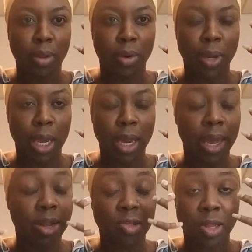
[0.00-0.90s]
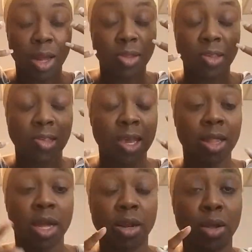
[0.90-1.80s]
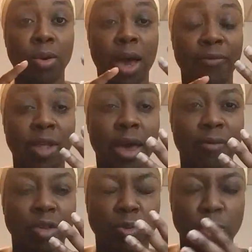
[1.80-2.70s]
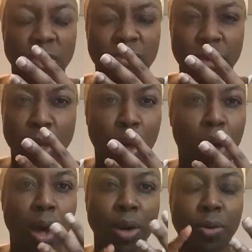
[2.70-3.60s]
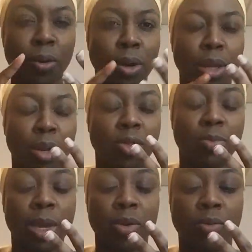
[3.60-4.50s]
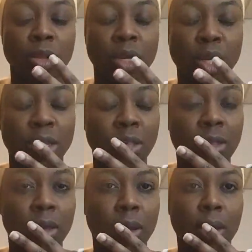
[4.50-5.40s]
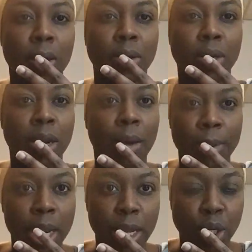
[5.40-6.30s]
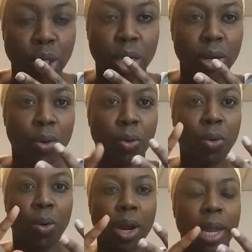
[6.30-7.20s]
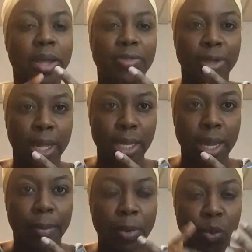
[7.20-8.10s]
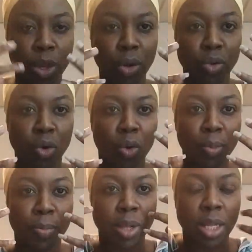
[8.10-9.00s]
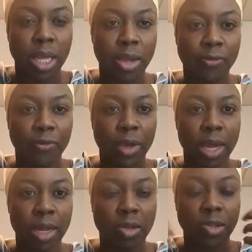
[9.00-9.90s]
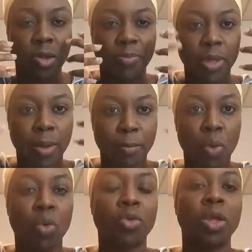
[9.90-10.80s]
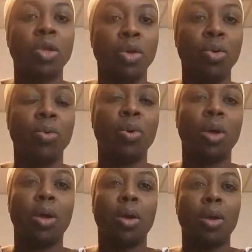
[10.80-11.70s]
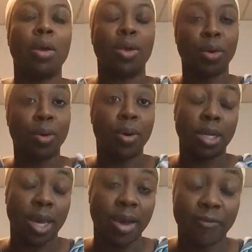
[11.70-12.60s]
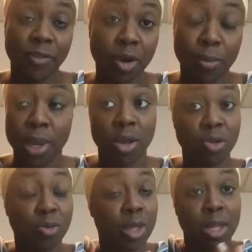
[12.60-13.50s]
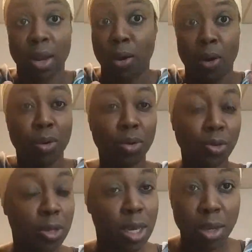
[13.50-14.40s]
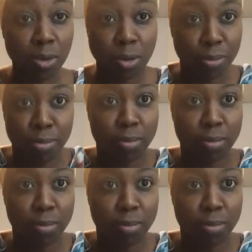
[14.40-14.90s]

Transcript: Okay? And it's not to say that you have to have a specific God or you need to be in a religious denomination or anything like that. But when you don't believe in something more than you, you're going to have fear because you think that all you see is